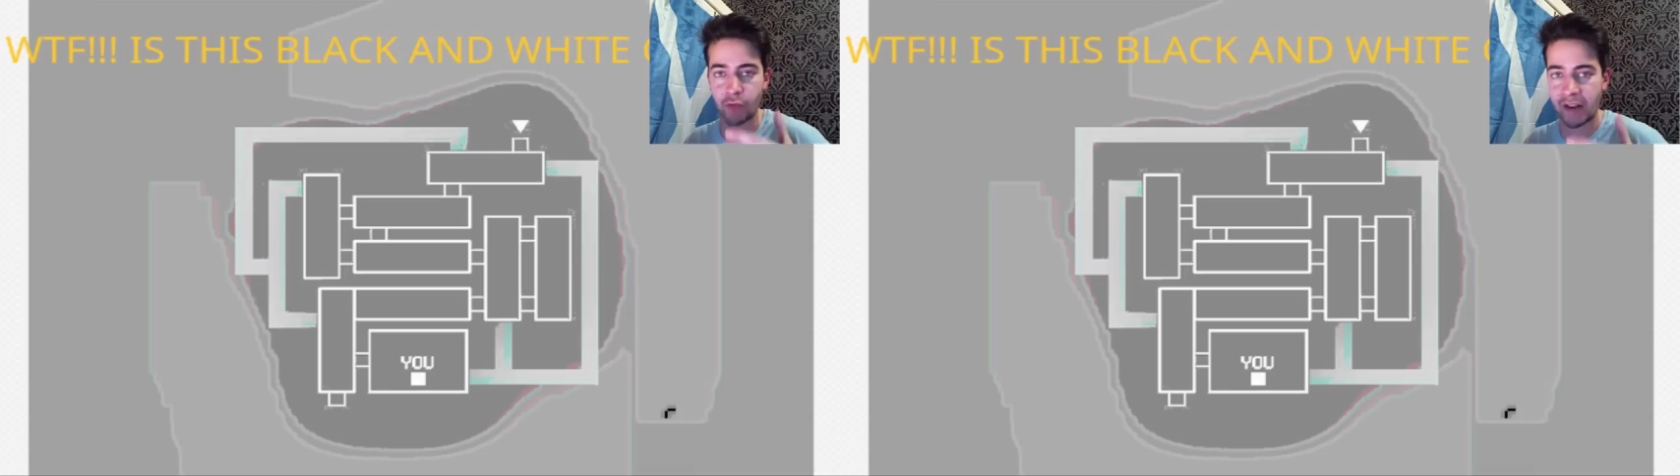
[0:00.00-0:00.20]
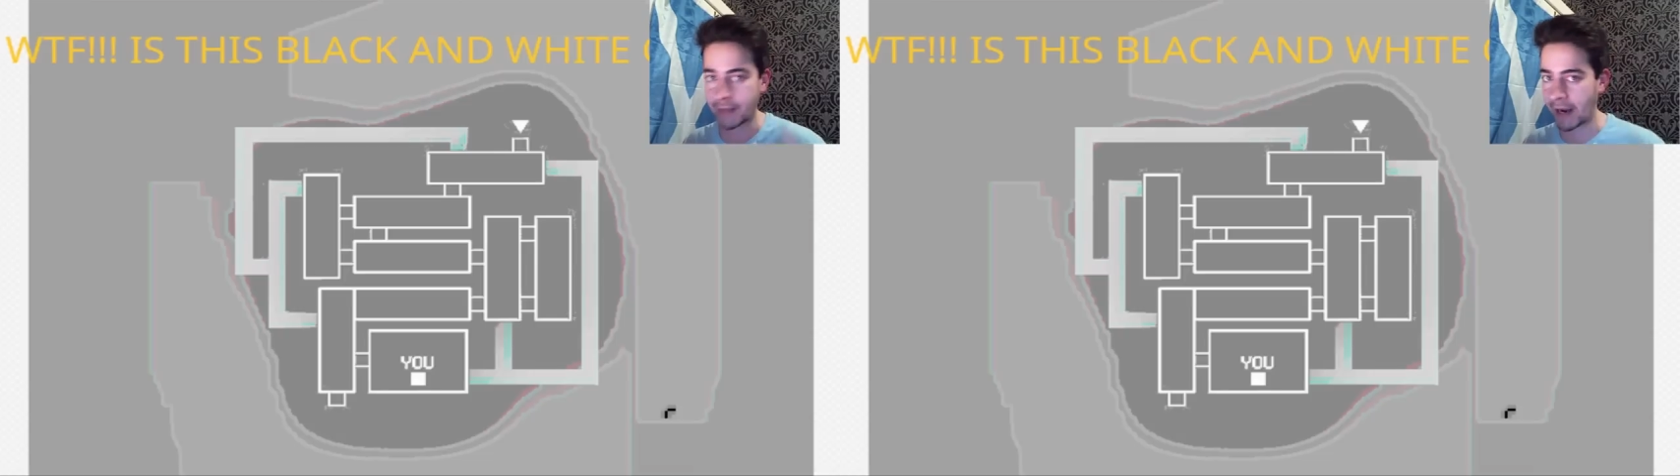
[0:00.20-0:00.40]

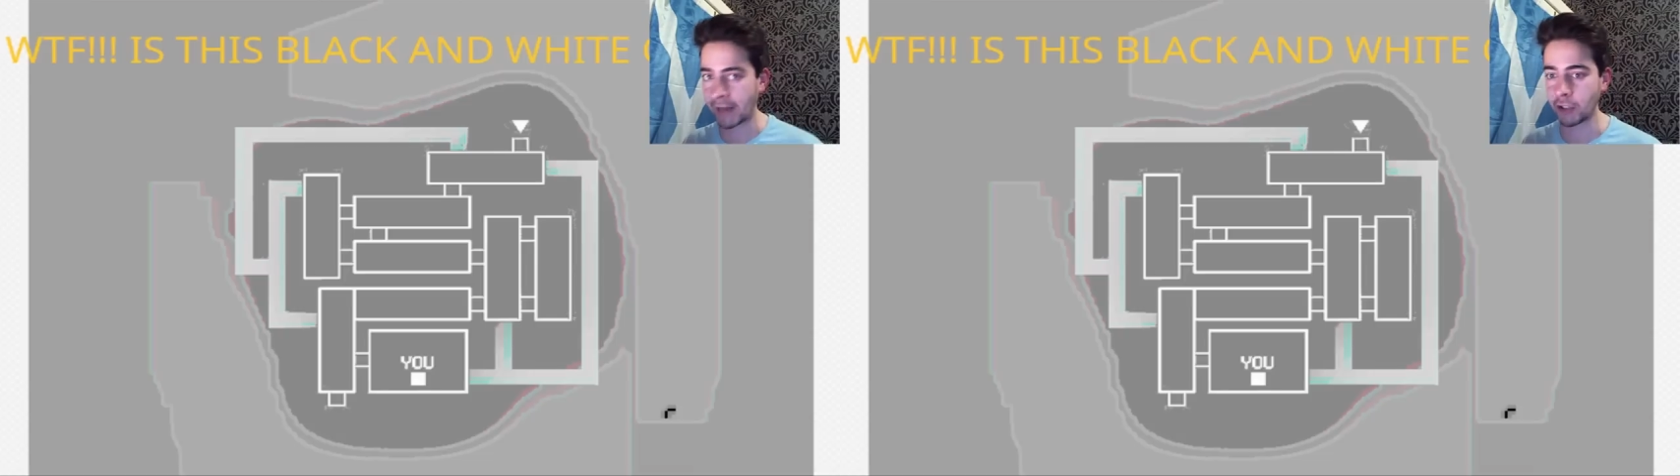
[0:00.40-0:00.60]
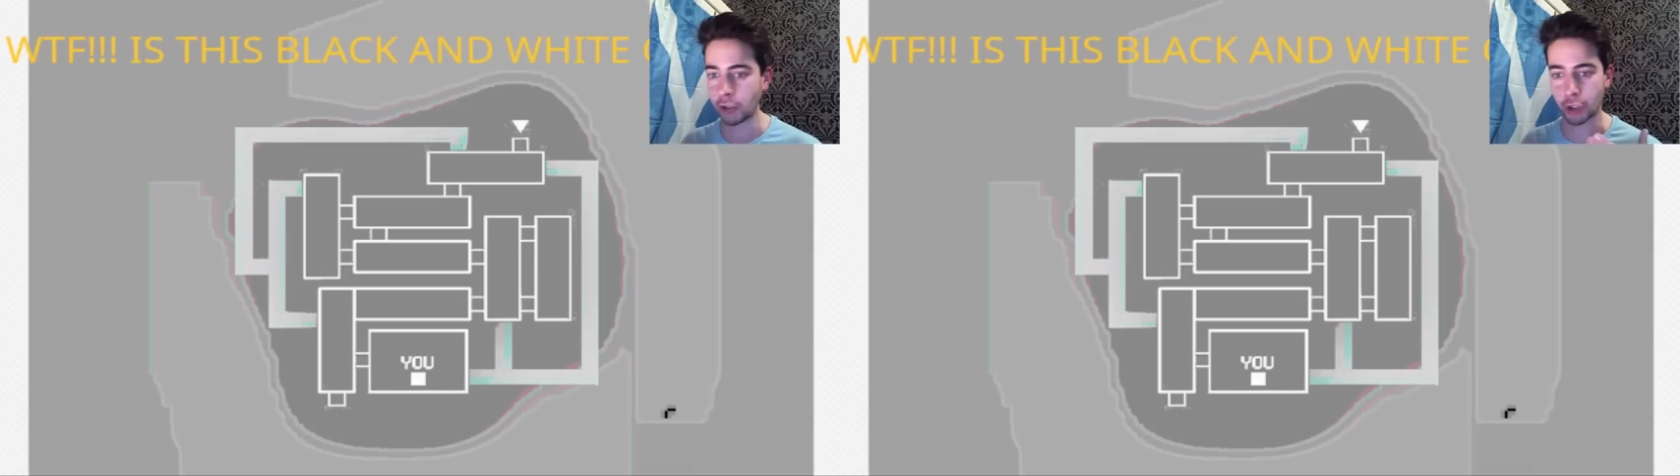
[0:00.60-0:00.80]

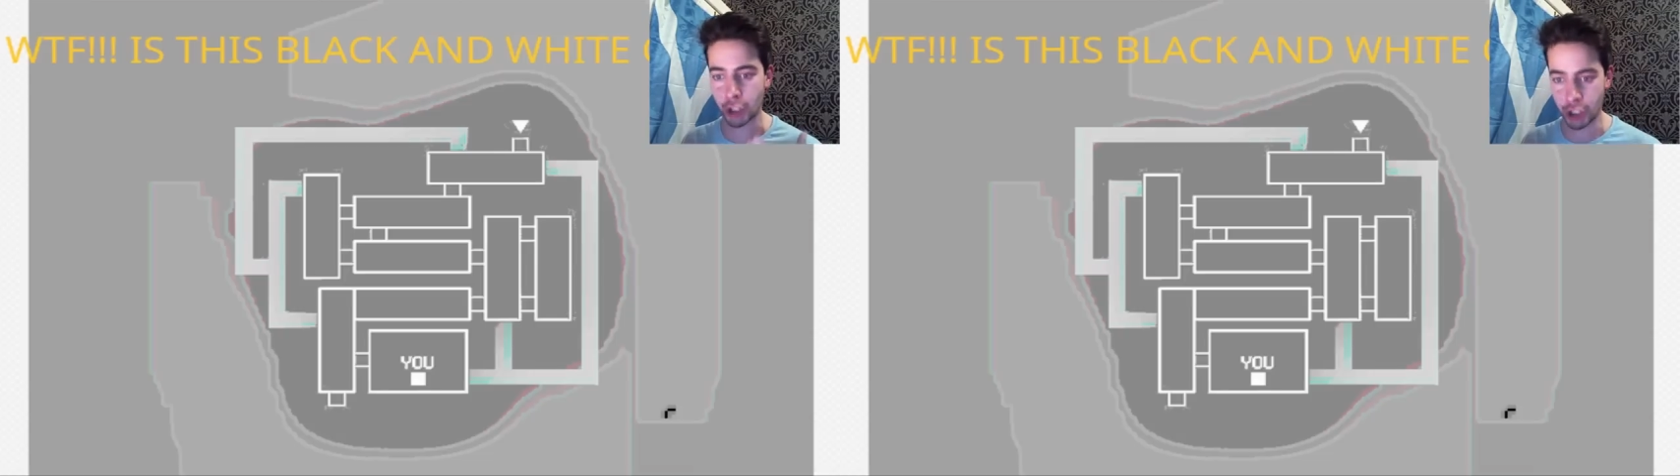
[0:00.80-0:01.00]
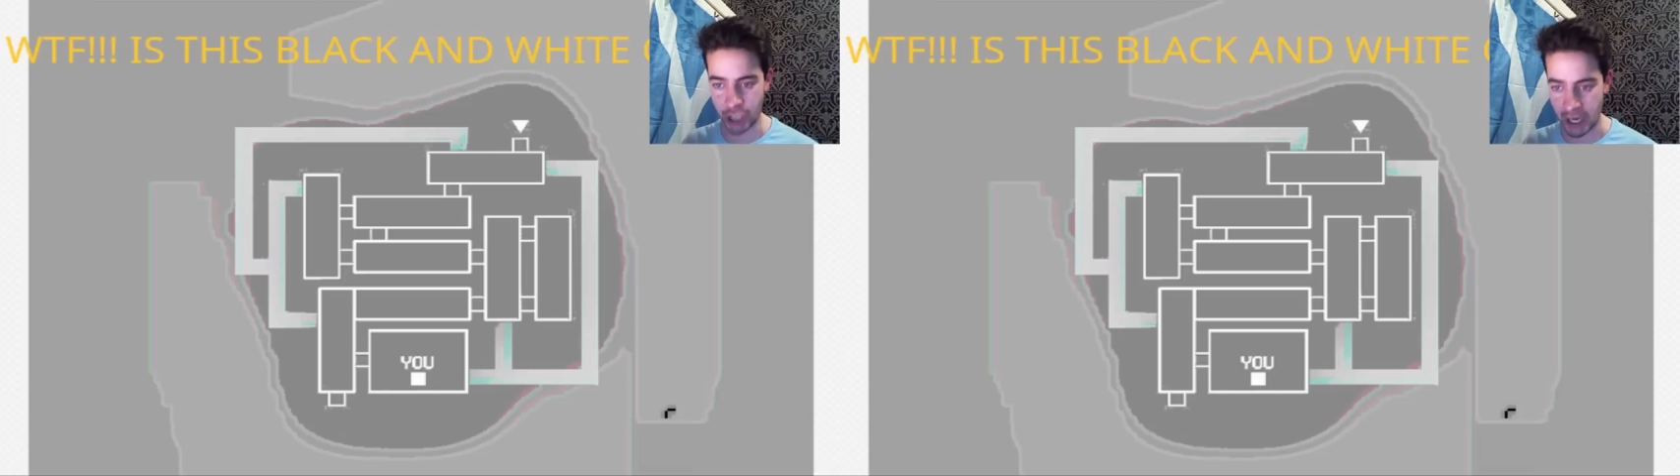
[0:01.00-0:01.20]
rectangular
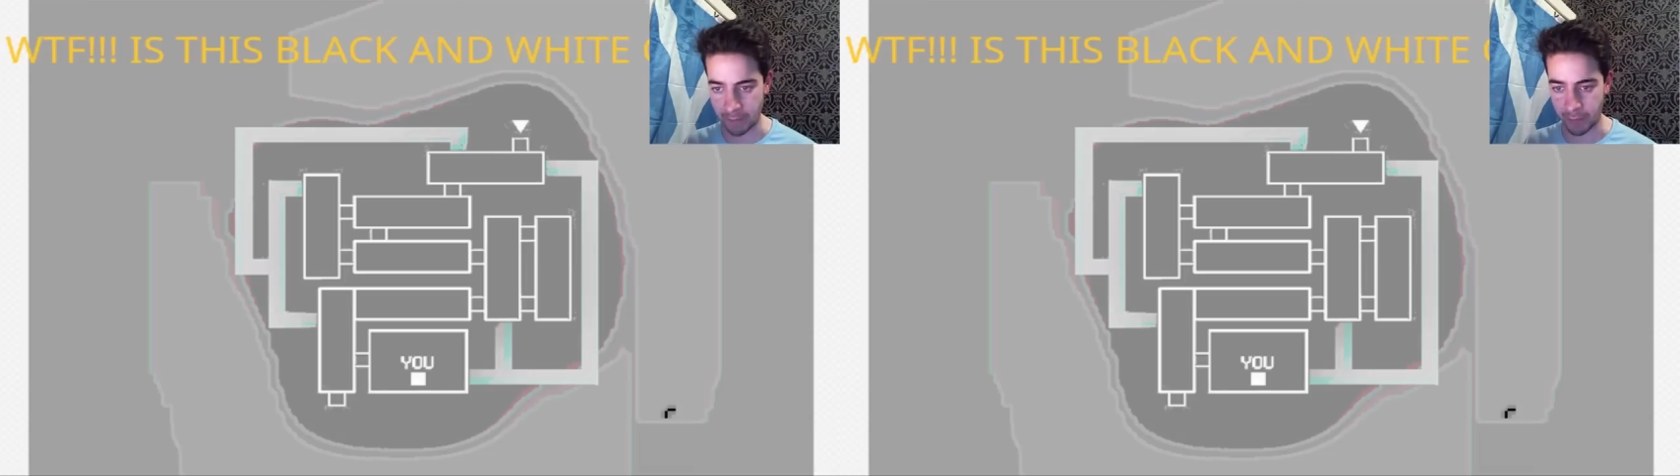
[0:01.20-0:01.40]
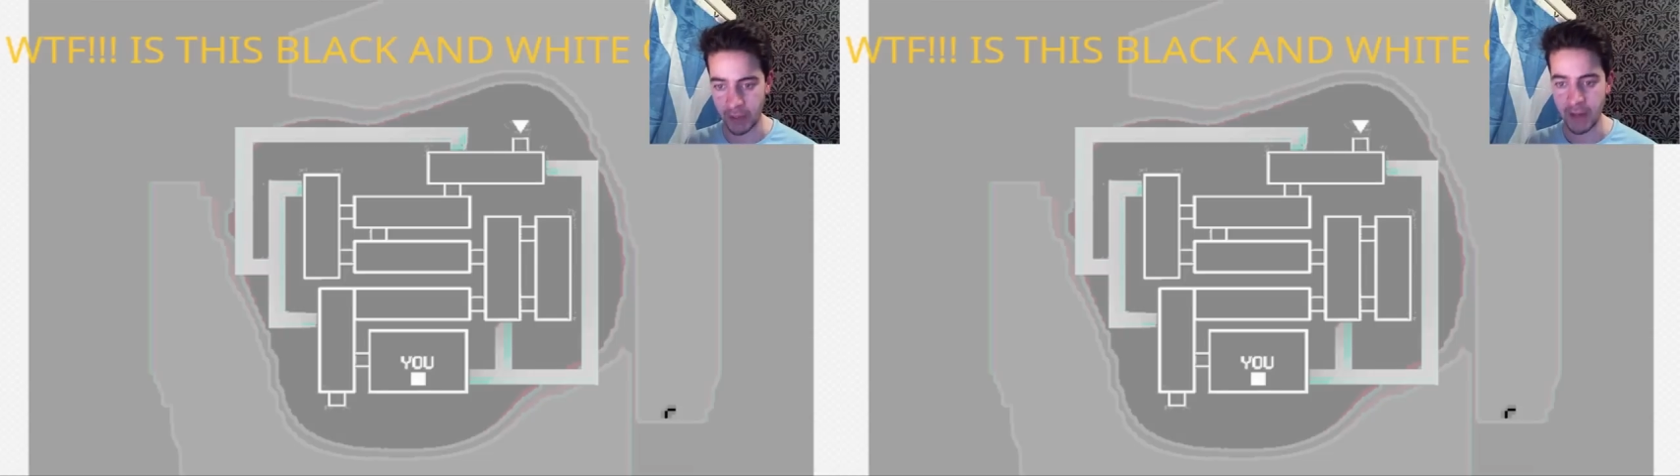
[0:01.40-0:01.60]
shape.